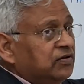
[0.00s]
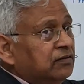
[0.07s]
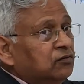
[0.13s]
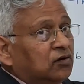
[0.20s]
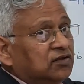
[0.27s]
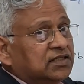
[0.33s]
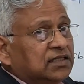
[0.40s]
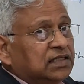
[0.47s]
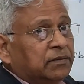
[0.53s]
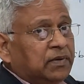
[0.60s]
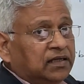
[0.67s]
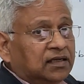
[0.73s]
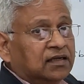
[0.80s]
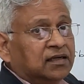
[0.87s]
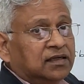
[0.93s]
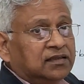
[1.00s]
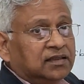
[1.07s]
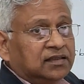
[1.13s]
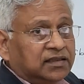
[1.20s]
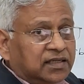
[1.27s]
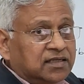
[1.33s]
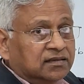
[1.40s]
We have not changed the binder
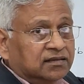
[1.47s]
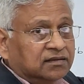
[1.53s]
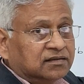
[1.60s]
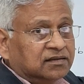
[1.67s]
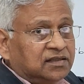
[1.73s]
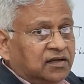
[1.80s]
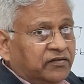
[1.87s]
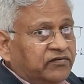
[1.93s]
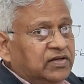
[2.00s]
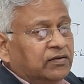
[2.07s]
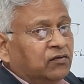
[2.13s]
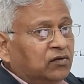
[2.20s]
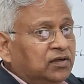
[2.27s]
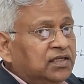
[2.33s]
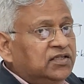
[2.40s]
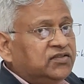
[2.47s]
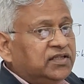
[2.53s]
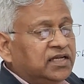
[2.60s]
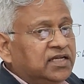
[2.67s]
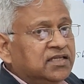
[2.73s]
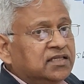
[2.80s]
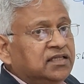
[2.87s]
content here. We have only
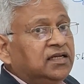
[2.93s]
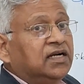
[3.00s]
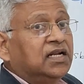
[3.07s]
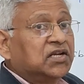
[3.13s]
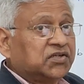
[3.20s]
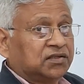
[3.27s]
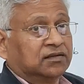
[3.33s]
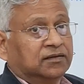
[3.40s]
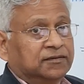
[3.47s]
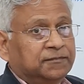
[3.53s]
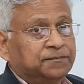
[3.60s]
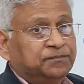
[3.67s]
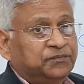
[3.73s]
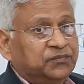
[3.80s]
changed the gradation.